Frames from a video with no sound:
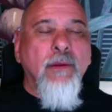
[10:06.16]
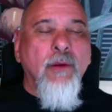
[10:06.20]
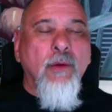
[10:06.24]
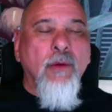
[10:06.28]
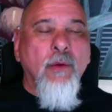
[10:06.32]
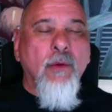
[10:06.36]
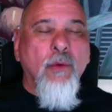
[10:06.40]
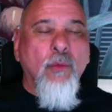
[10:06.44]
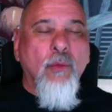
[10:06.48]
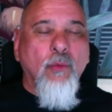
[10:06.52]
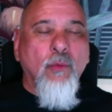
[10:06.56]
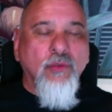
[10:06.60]

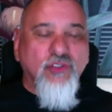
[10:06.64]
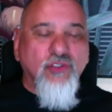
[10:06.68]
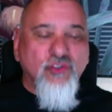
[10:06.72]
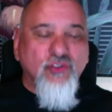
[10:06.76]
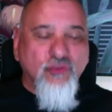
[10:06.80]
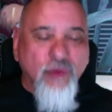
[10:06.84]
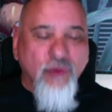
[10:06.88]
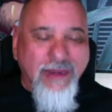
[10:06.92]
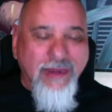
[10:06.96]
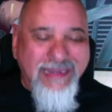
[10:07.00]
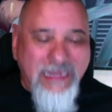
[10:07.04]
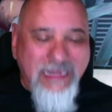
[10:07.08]
was
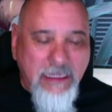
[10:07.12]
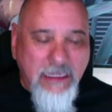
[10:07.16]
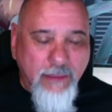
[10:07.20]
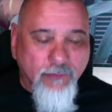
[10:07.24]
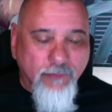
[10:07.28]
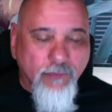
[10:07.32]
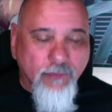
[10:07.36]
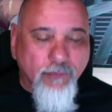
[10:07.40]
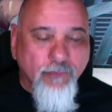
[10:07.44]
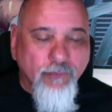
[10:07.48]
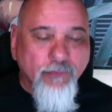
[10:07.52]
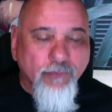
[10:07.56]
training
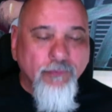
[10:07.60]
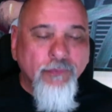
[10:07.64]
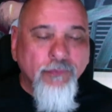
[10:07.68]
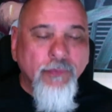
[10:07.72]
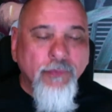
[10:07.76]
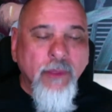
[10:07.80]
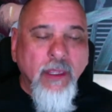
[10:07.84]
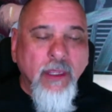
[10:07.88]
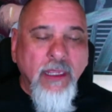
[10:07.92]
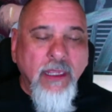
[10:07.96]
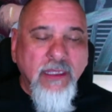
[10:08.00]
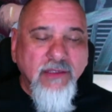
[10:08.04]

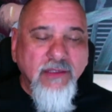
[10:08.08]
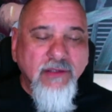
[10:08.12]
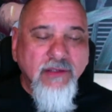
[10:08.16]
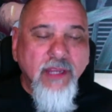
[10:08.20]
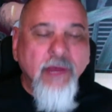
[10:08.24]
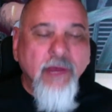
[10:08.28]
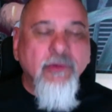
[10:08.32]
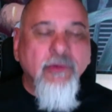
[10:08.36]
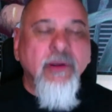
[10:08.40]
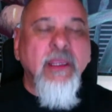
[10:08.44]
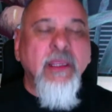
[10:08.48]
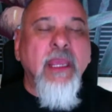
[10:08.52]

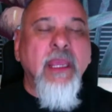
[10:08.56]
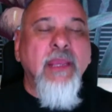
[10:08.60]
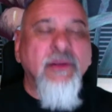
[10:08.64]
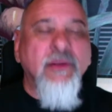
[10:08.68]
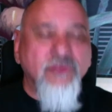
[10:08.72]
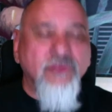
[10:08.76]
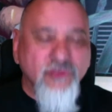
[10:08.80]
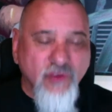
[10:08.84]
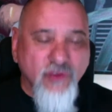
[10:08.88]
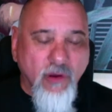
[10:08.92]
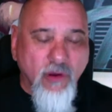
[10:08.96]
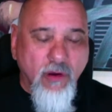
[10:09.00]

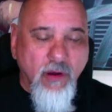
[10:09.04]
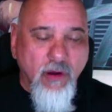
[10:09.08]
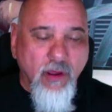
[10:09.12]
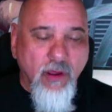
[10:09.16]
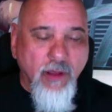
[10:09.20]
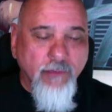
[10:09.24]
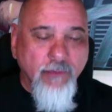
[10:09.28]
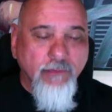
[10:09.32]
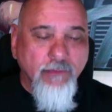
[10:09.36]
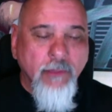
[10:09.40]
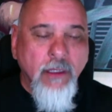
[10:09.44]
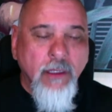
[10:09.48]
interrogators
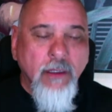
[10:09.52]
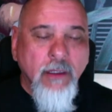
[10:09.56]
on,